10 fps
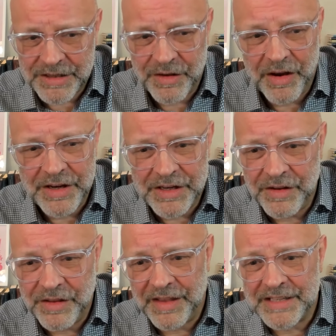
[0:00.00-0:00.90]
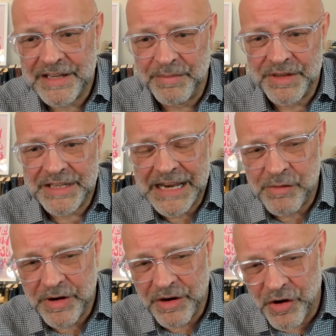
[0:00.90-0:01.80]
So the idea that there's some
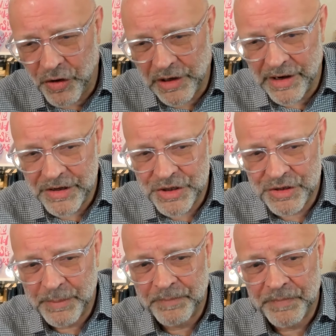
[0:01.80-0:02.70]
secret knowledge,